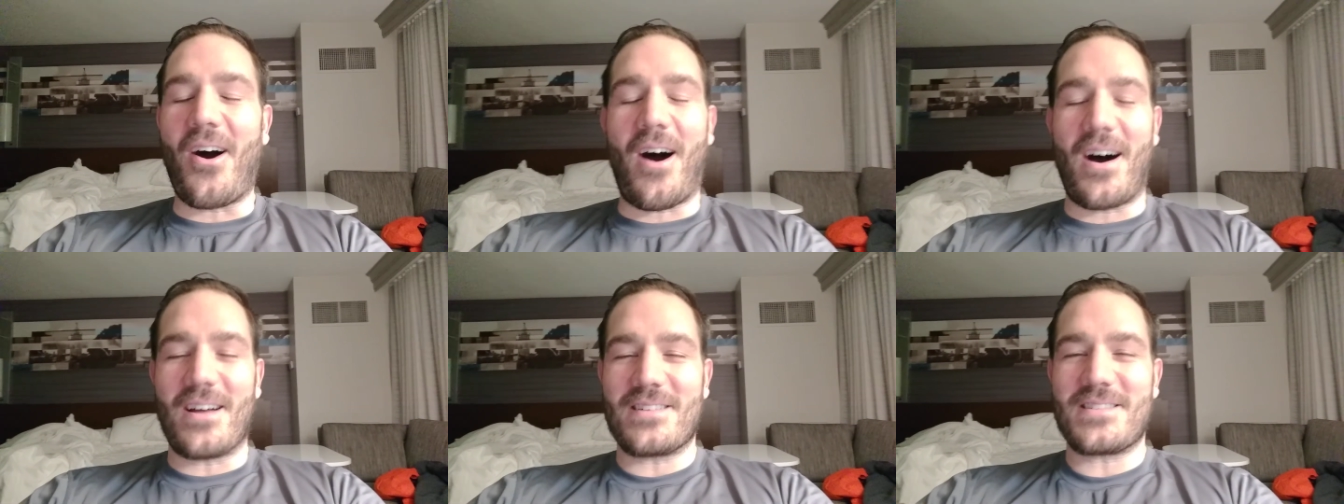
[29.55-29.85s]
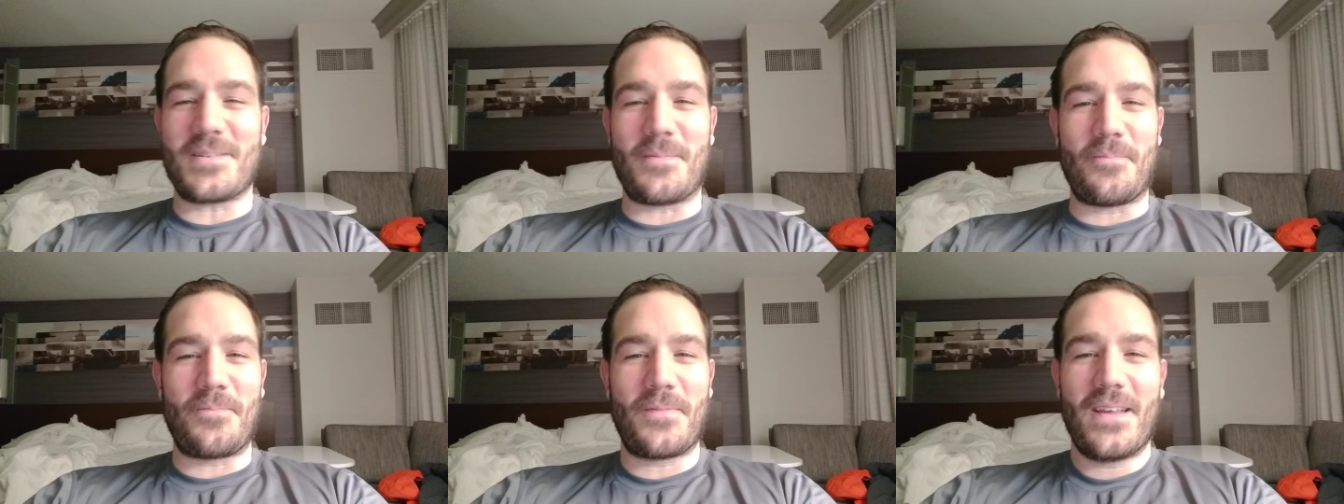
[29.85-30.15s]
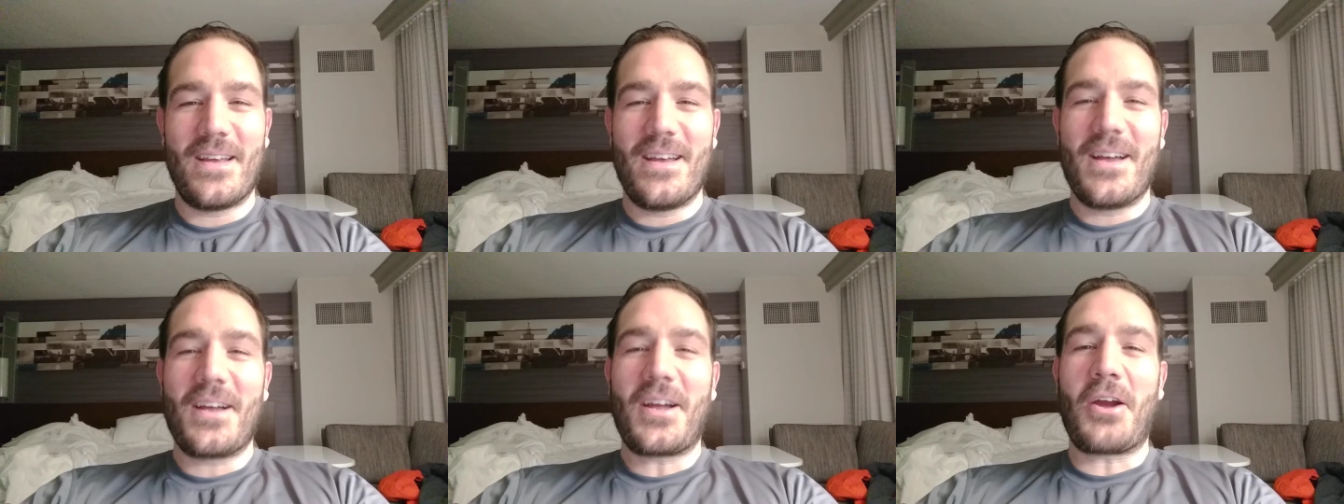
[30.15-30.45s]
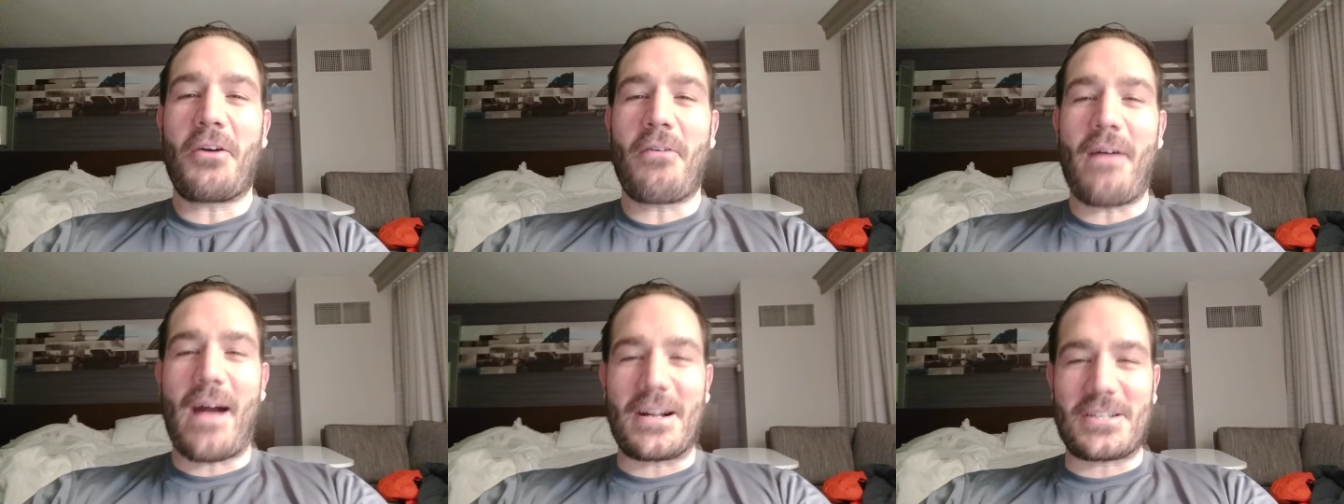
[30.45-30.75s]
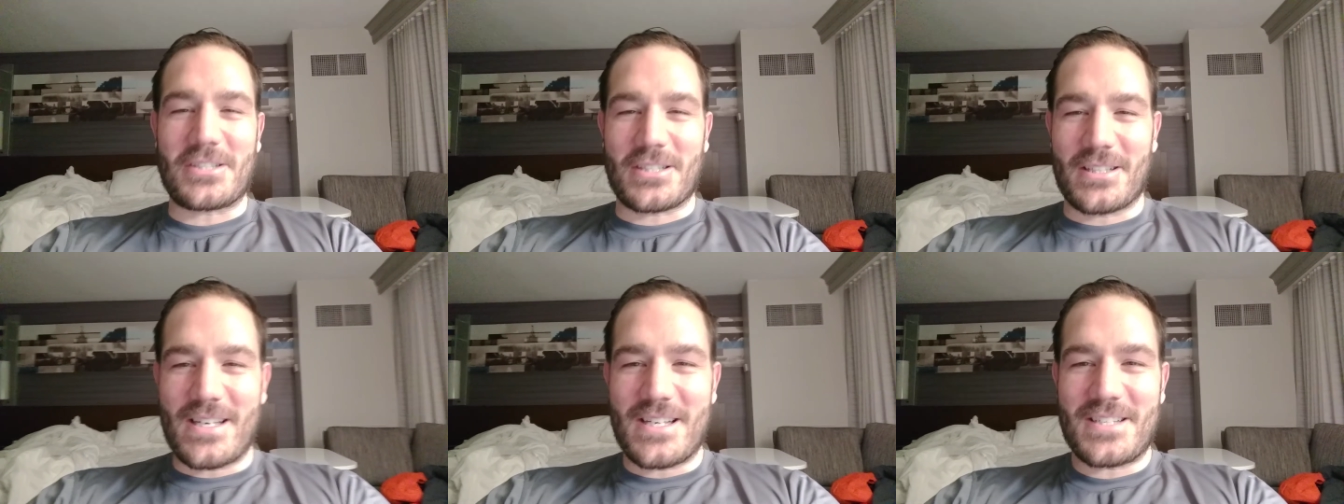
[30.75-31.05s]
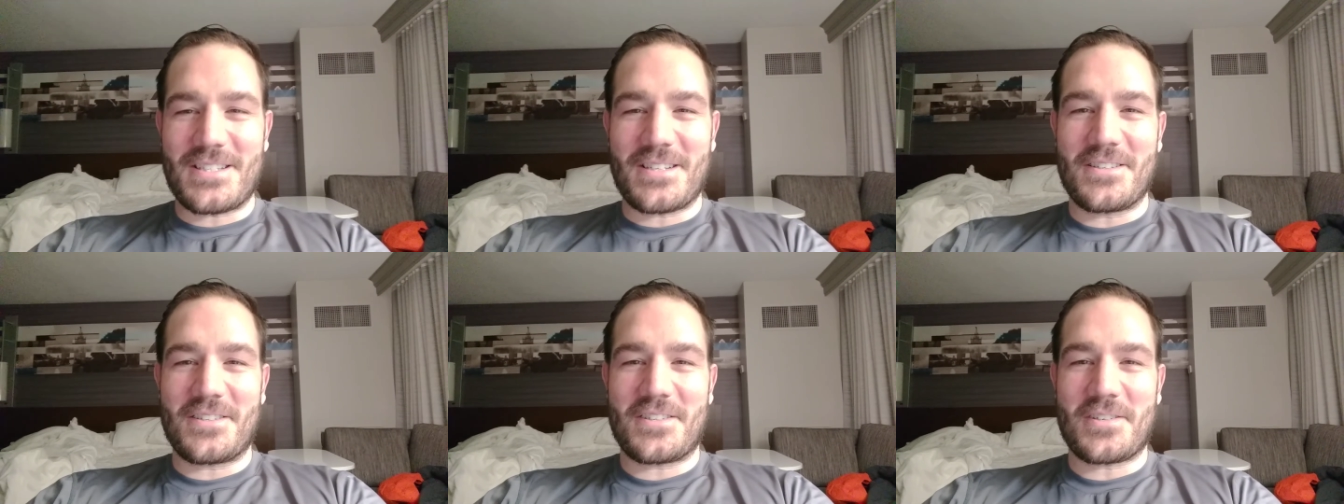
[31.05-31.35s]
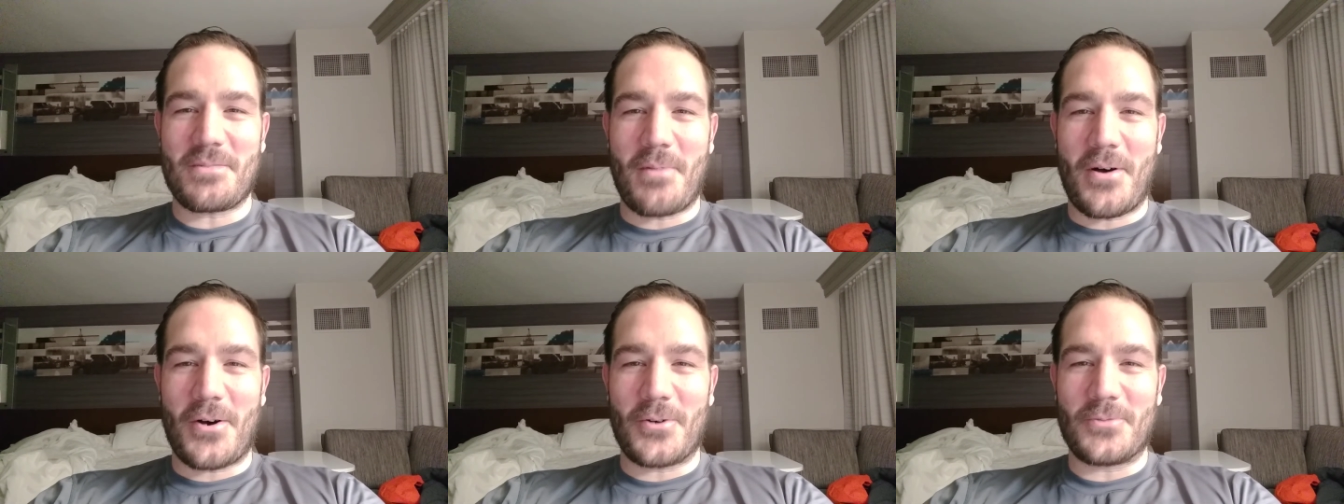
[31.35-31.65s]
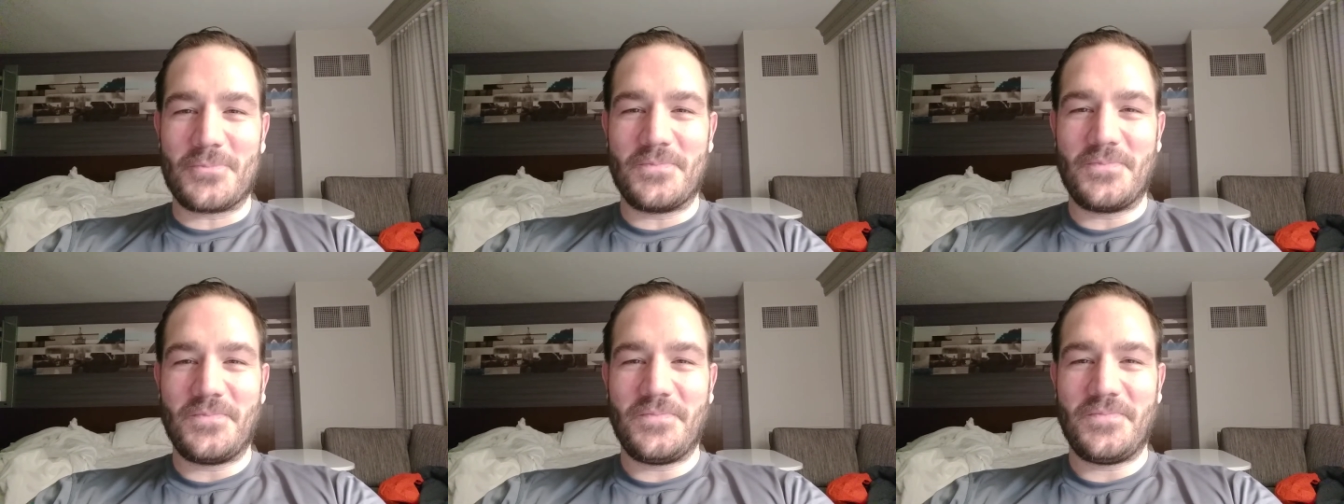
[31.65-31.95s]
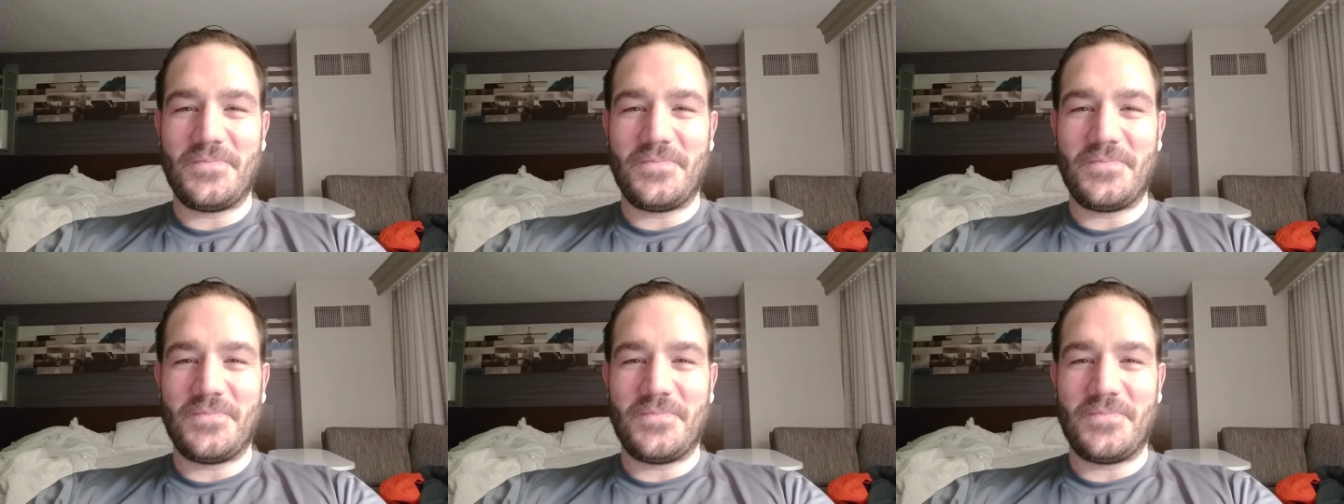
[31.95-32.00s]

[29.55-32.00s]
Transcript: Awesome. Congratulations, Simone.